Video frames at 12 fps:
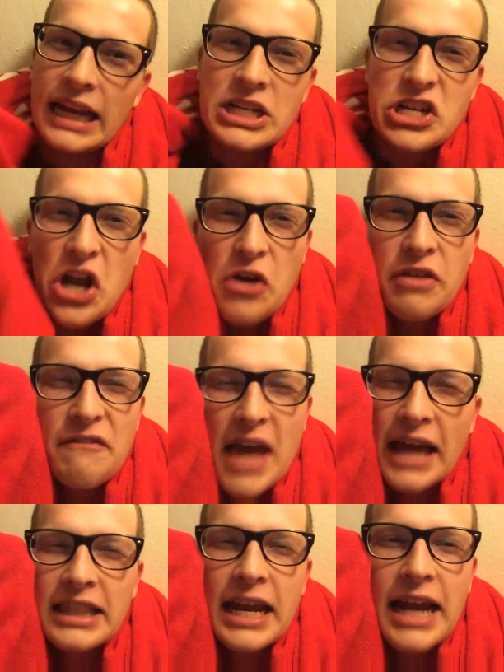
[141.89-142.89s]
And you know, the
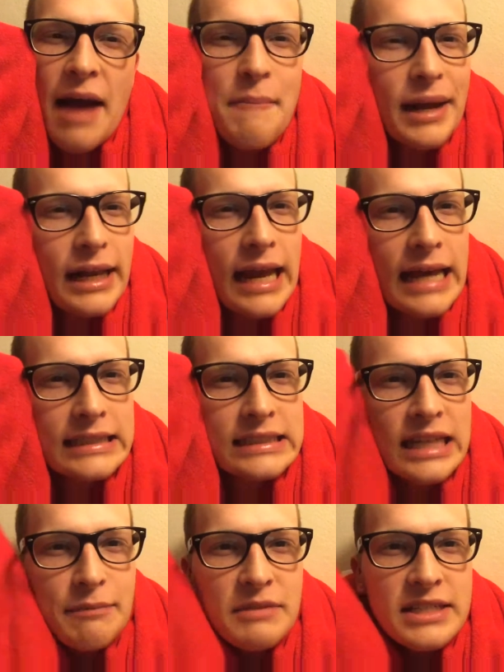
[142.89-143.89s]
fact that I got my
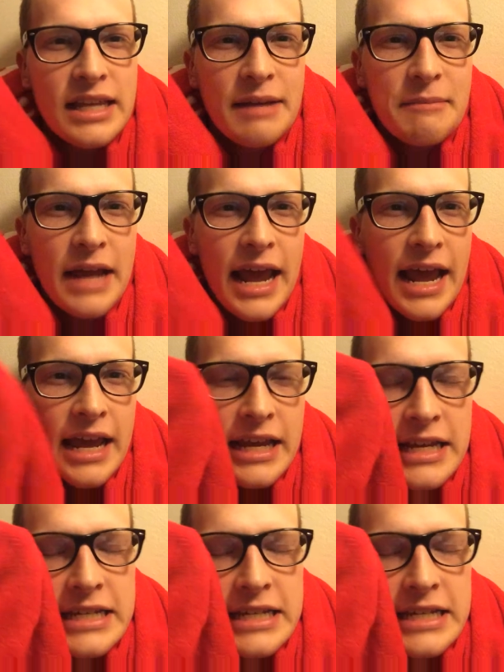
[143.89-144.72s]
glasses on the same day